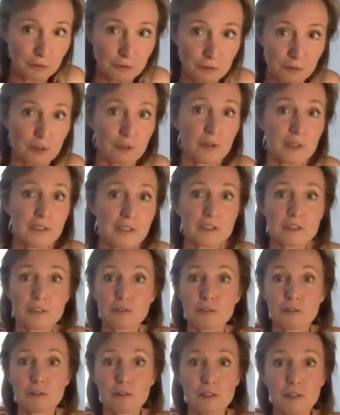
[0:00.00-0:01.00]
forest
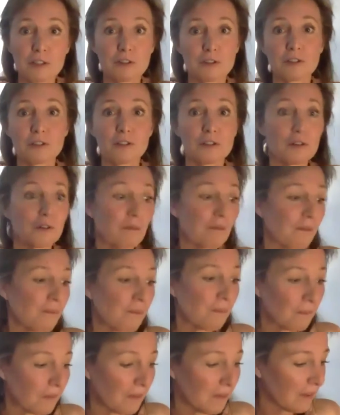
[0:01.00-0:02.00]
or in the.
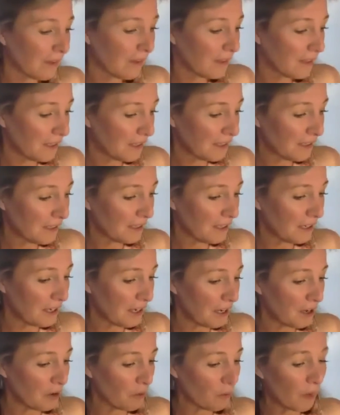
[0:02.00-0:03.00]

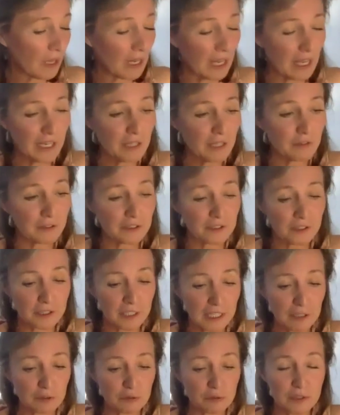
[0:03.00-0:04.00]
I live at the
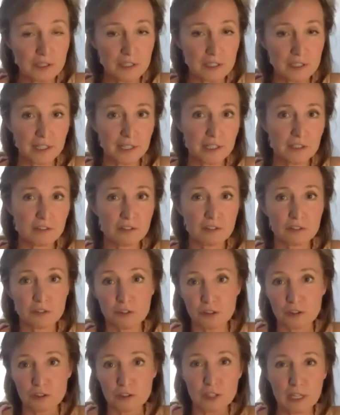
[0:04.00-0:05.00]
countryside,
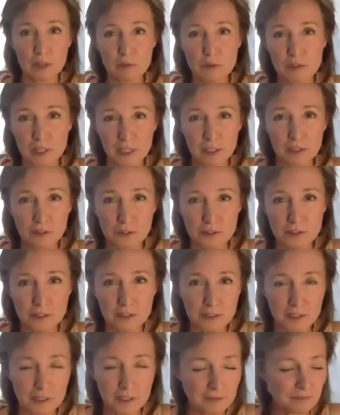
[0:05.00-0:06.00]
just outside the
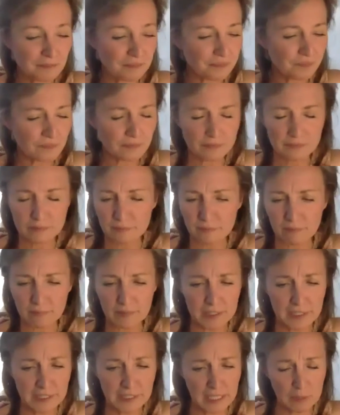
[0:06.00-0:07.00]
city,
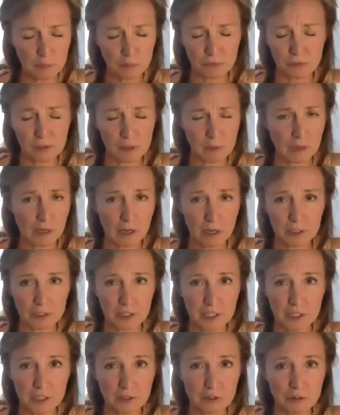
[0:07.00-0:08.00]
and I'm very
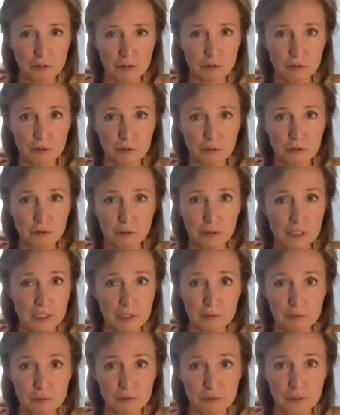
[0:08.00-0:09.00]
lucky to
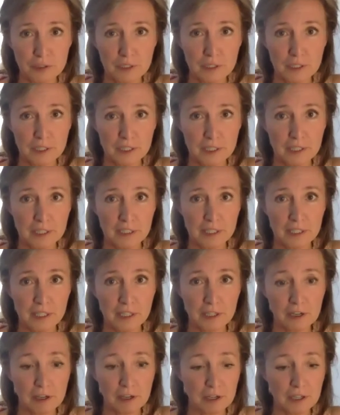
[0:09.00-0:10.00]
live
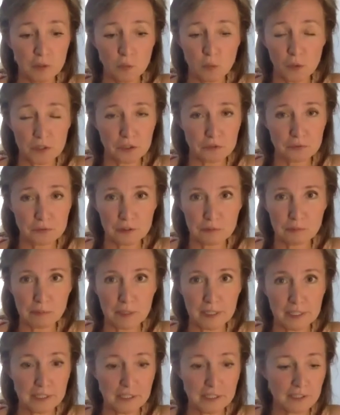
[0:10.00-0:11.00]
in a wonderful
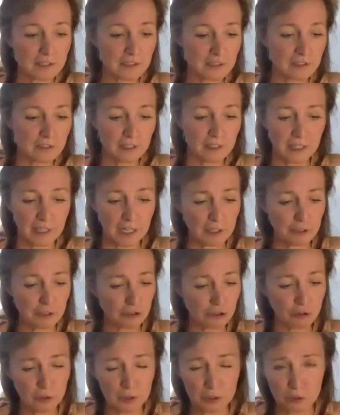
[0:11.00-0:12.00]
place. And I
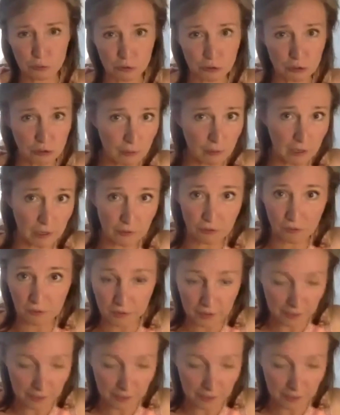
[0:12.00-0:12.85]
just go into the grass and I